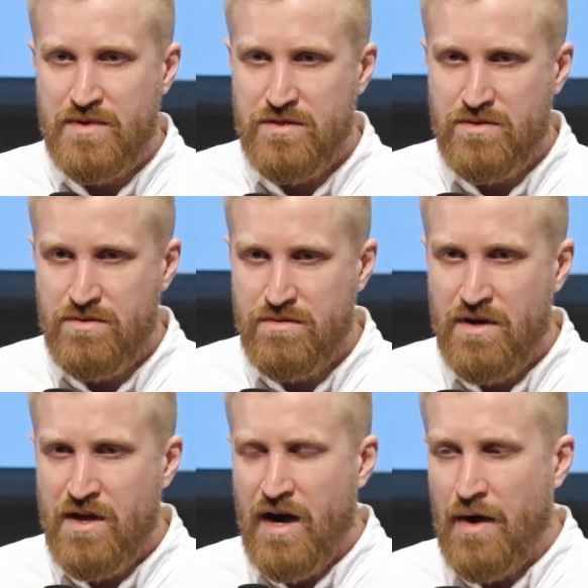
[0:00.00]
So
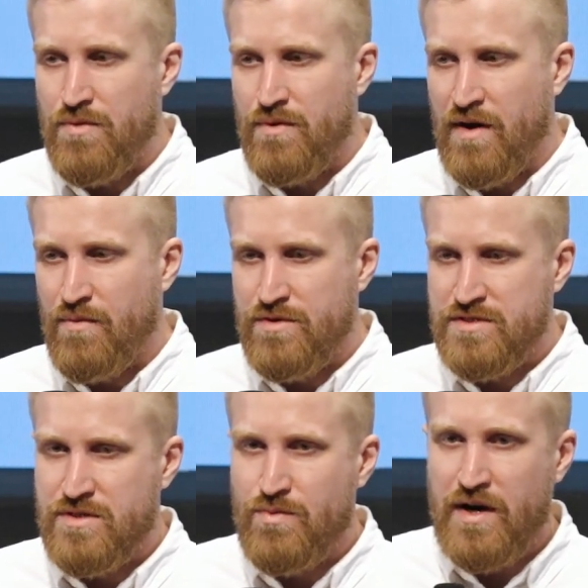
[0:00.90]
I was
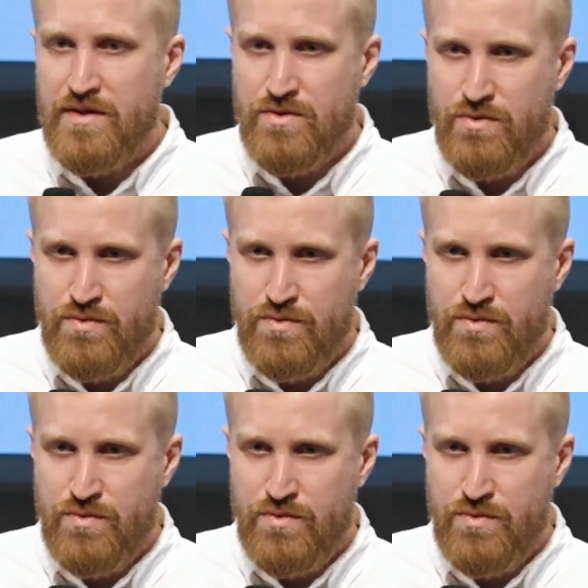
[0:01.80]
the one who